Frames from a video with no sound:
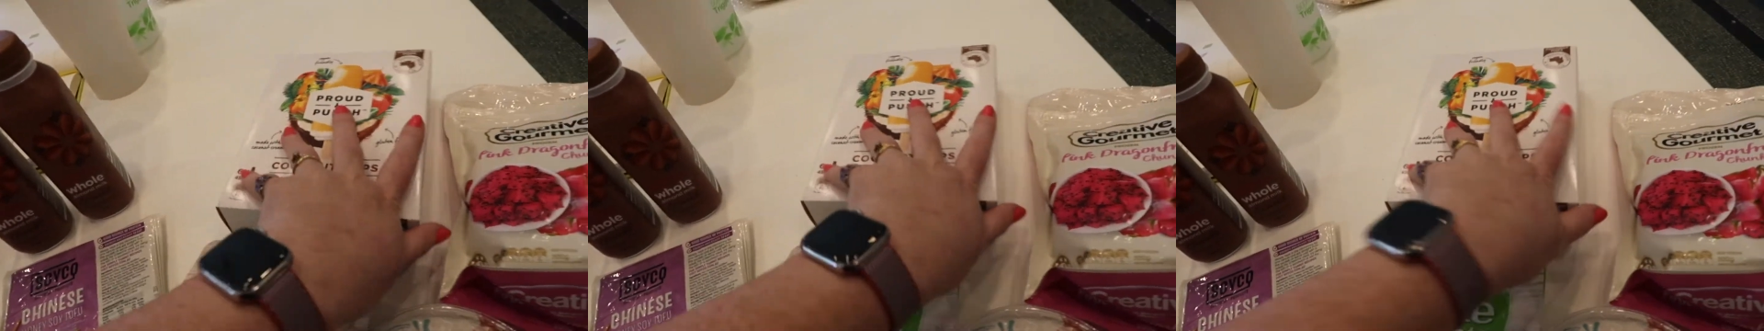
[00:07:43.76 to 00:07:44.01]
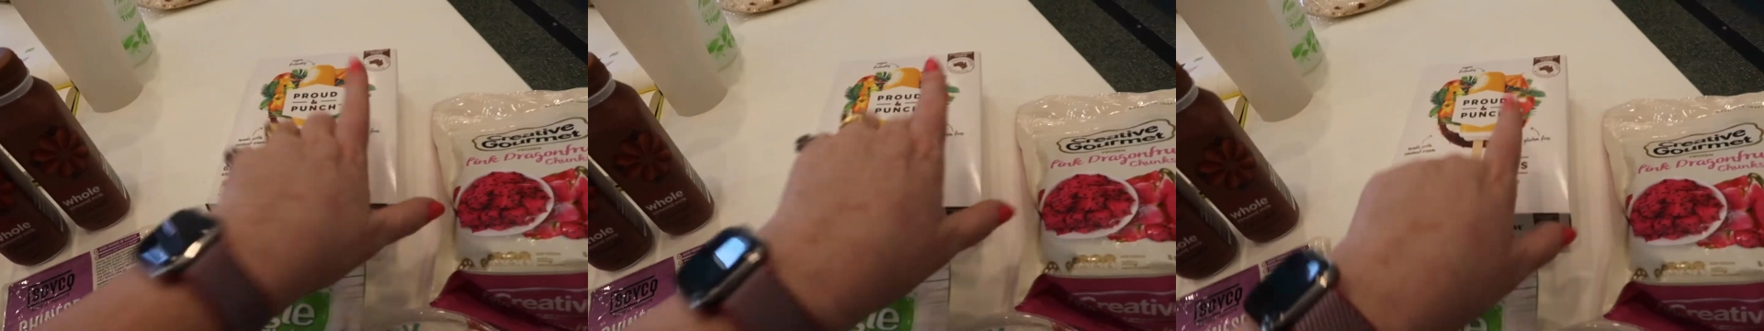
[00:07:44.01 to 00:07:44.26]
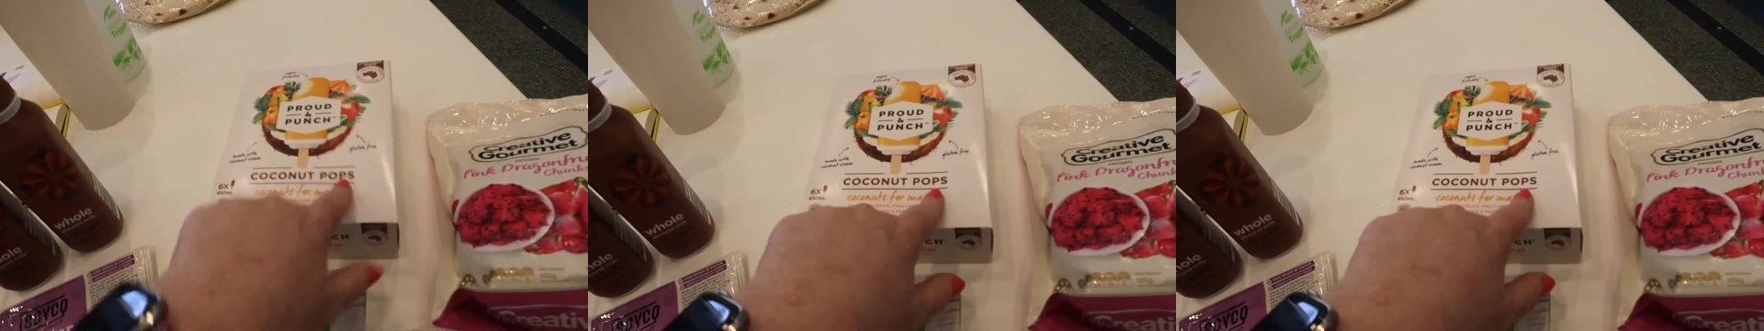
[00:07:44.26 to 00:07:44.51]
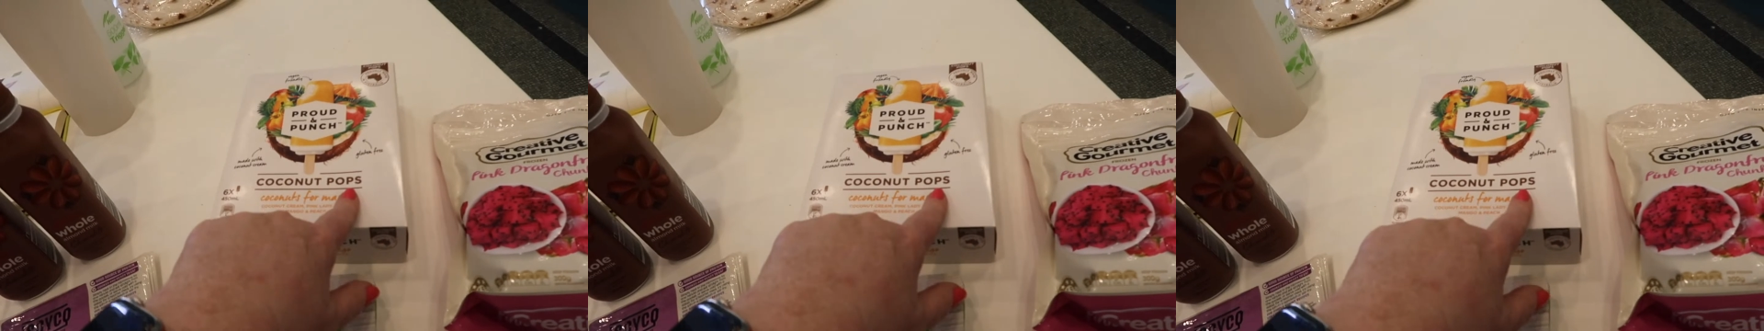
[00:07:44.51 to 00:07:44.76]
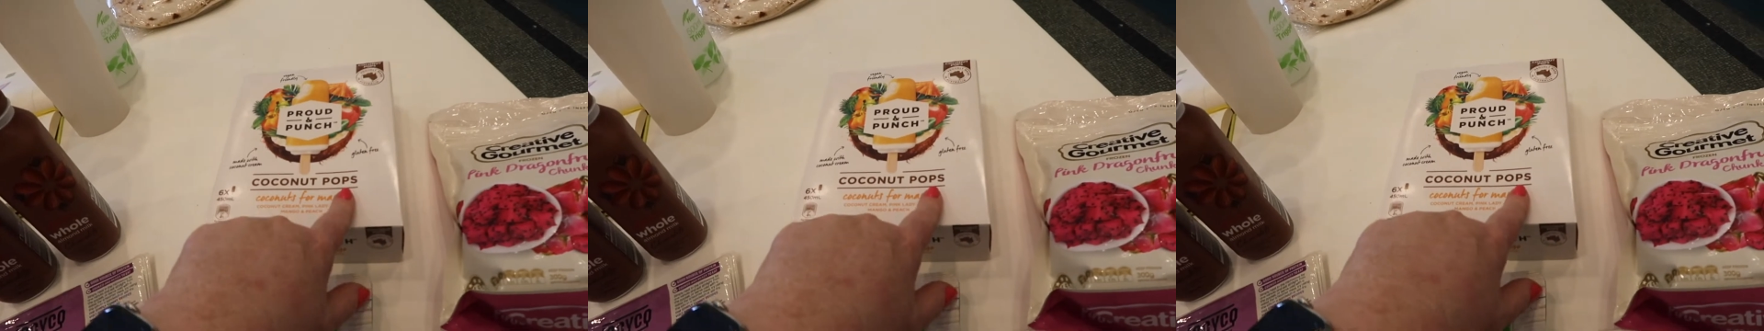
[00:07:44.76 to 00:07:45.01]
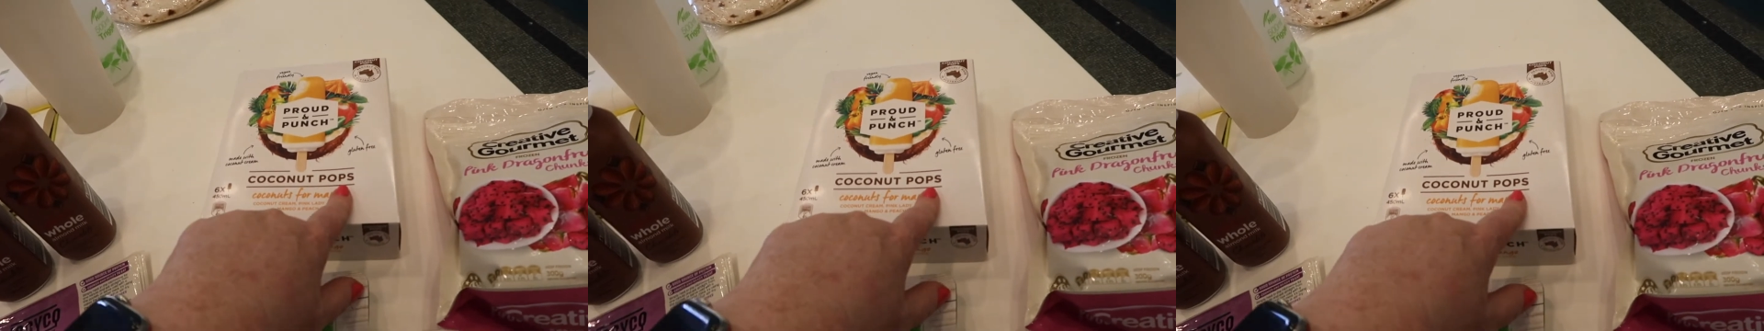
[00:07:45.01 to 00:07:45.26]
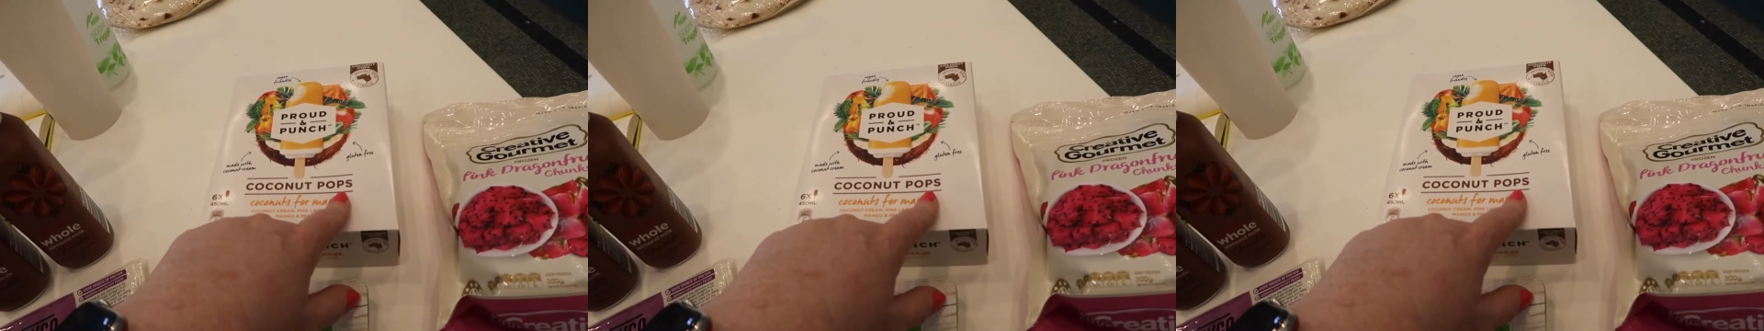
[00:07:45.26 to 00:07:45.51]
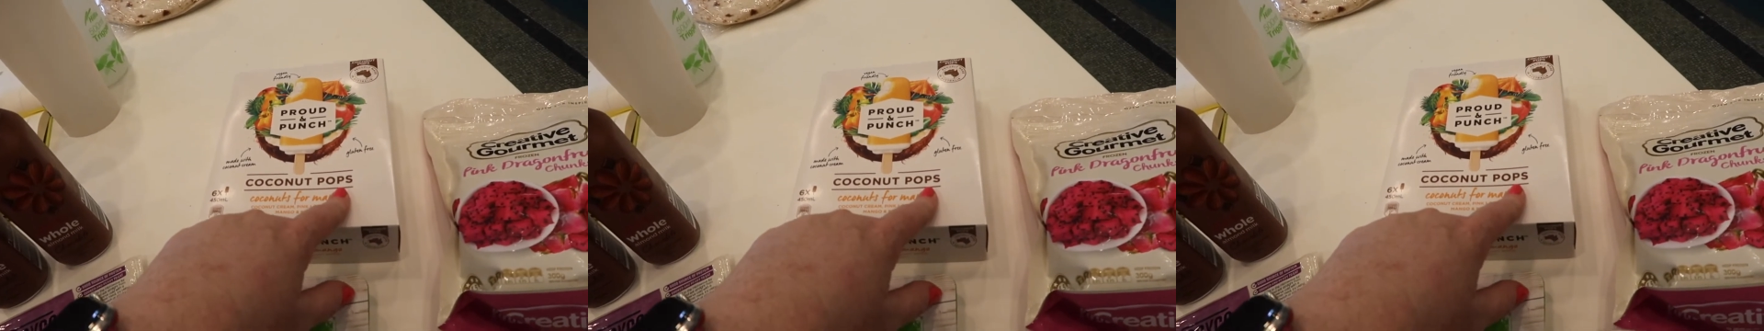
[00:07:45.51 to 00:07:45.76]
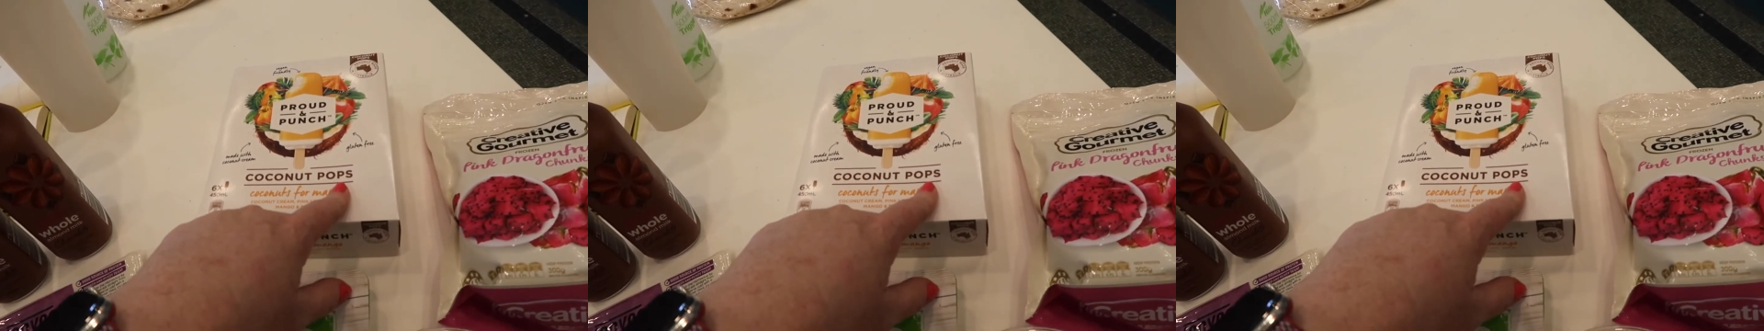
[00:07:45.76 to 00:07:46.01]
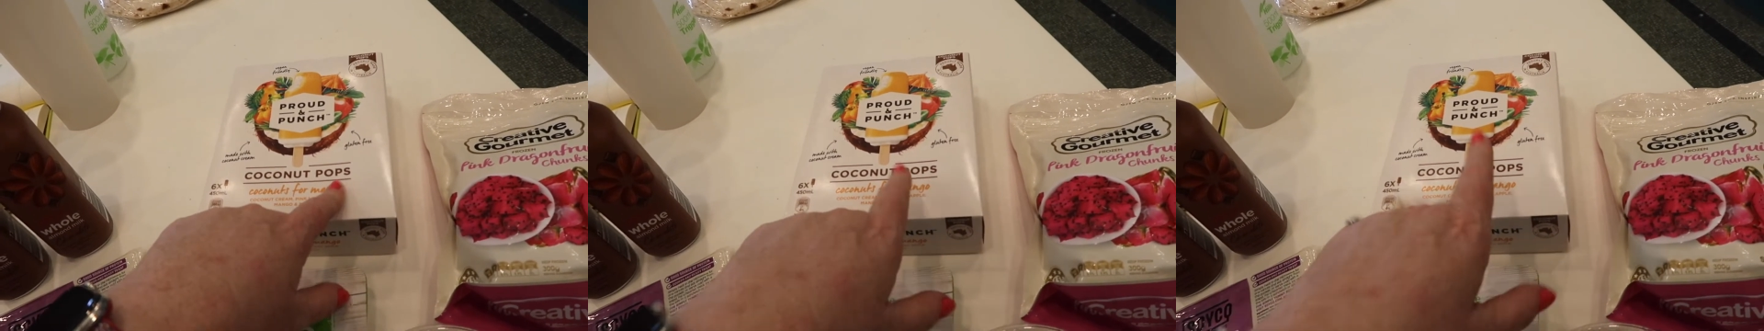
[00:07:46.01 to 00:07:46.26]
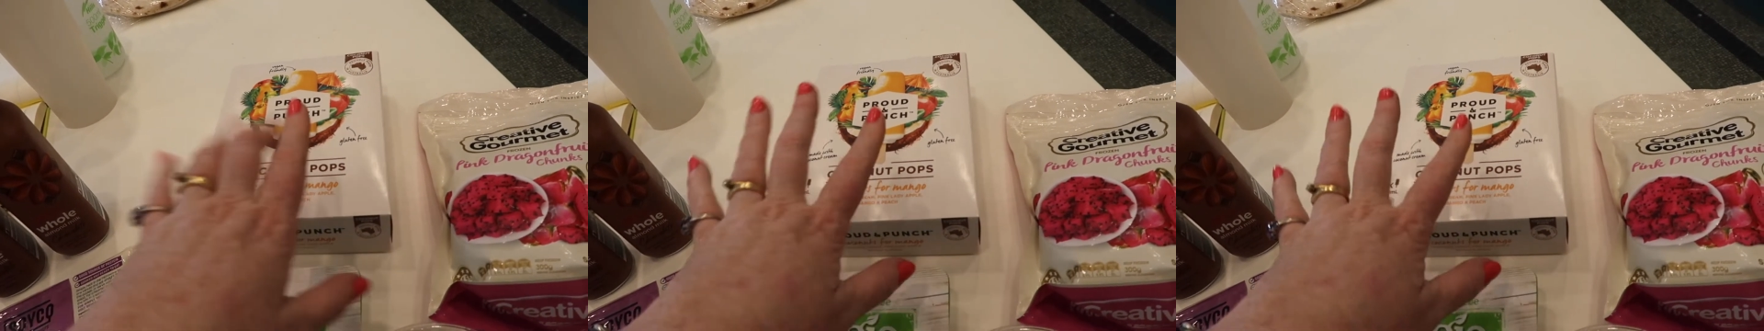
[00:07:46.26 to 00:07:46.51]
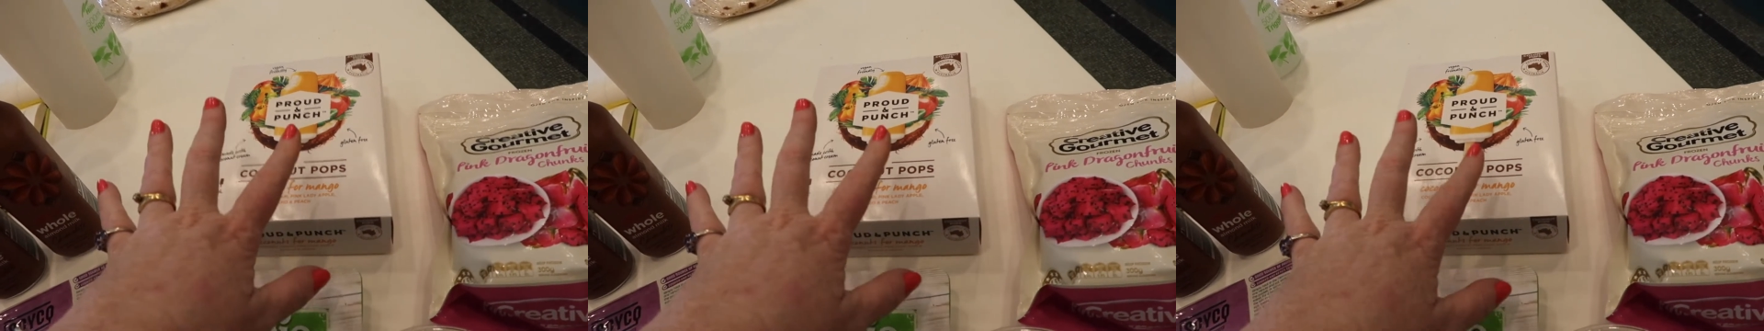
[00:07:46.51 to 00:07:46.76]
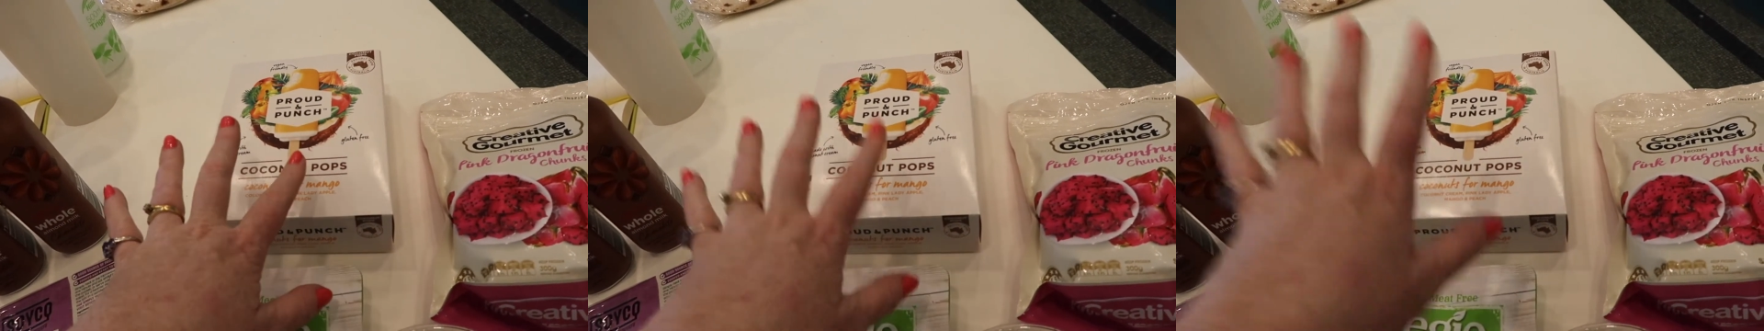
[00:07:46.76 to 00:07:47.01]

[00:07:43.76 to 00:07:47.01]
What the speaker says: No face is visible, so there are no lips to read.